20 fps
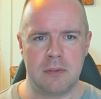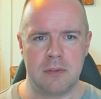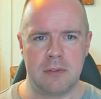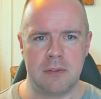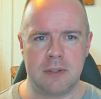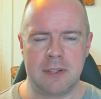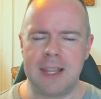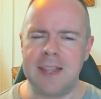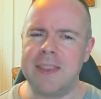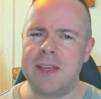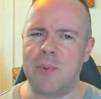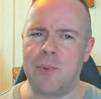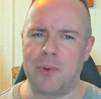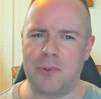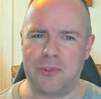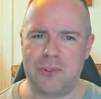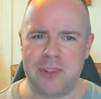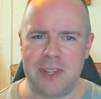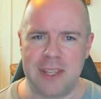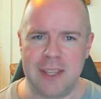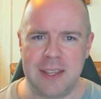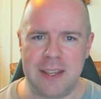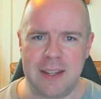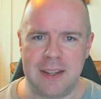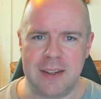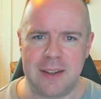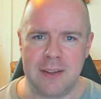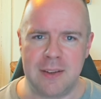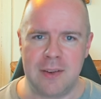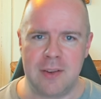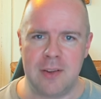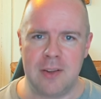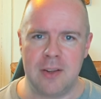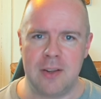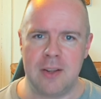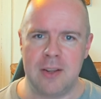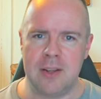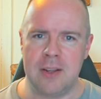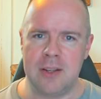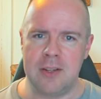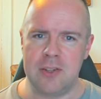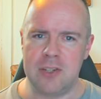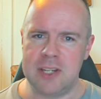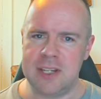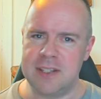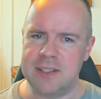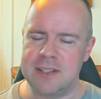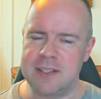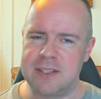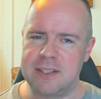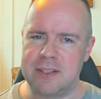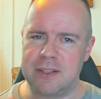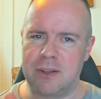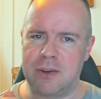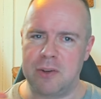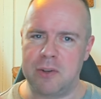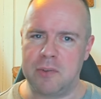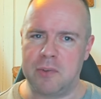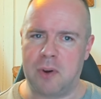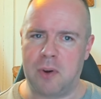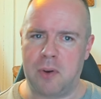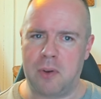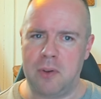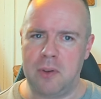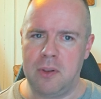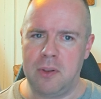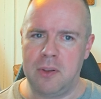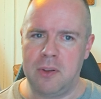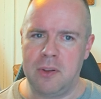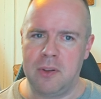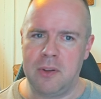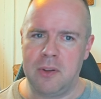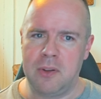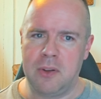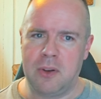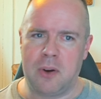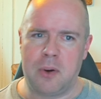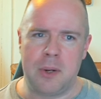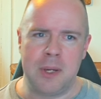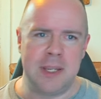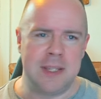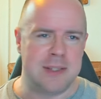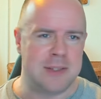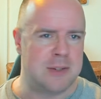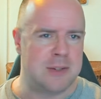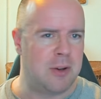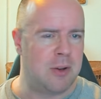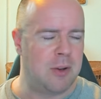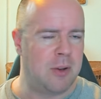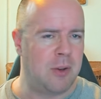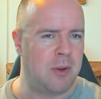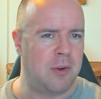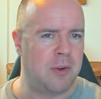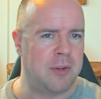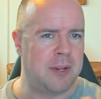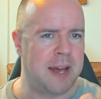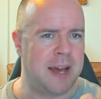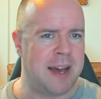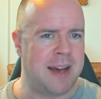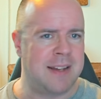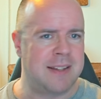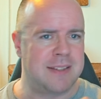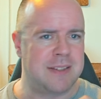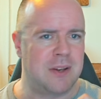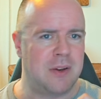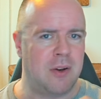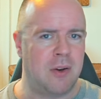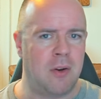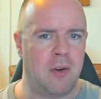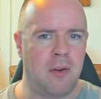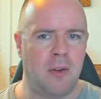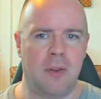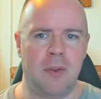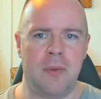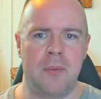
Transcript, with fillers: Let that one sink in. Jesus is Lord of all, or he is not Lord at all.